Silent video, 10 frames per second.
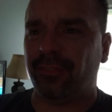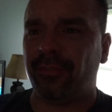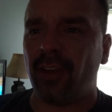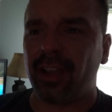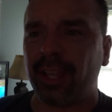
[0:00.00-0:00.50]
You
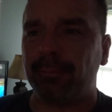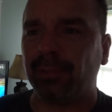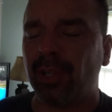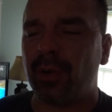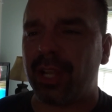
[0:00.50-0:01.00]
fucking
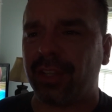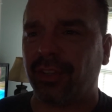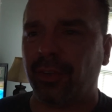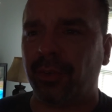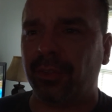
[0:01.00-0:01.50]
blew it,
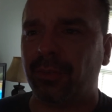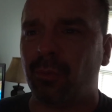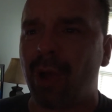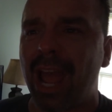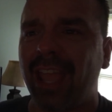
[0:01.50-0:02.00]
dude.
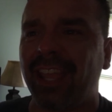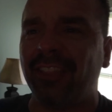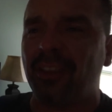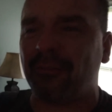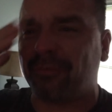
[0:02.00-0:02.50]
Why
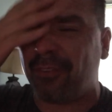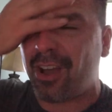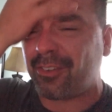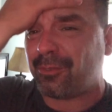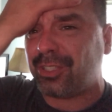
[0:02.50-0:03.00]
in the
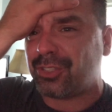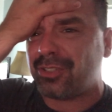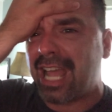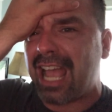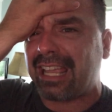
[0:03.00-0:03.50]
fuck would you
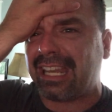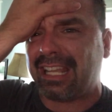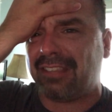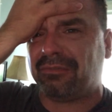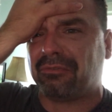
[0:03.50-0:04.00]
not get
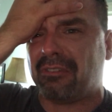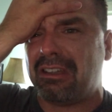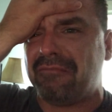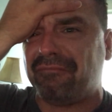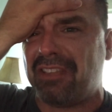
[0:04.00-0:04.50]
a
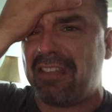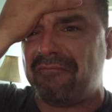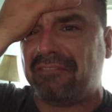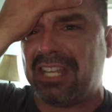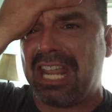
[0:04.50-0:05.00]

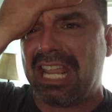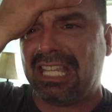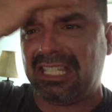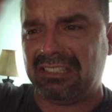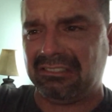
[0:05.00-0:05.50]
350?
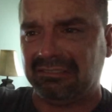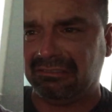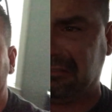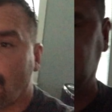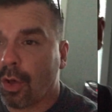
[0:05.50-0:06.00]

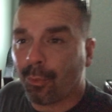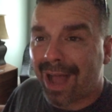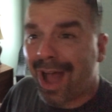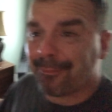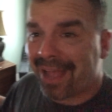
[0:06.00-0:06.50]

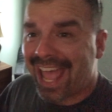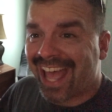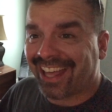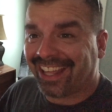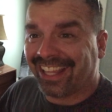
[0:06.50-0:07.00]
Wow,
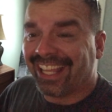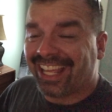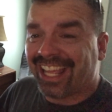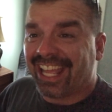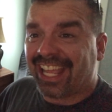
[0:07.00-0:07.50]
Matt.
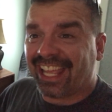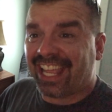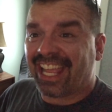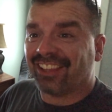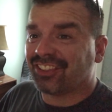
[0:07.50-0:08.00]

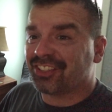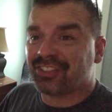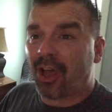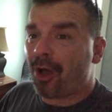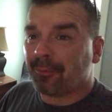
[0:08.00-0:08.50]
It looks
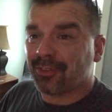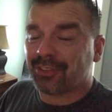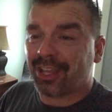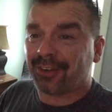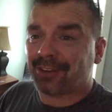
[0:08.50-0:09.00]
almost
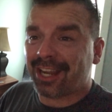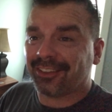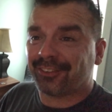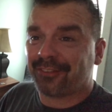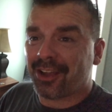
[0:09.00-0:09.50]
like a
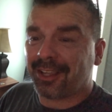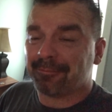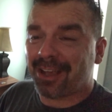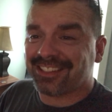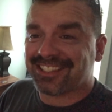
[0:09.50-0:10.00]
regular fucking
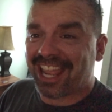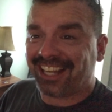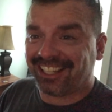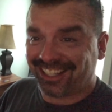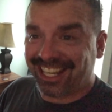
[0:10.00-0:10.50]

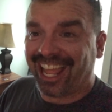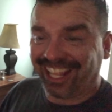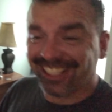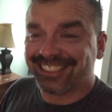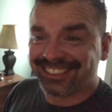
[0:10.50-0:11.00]
Mustang, doesn't
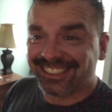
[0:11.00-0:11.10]
it?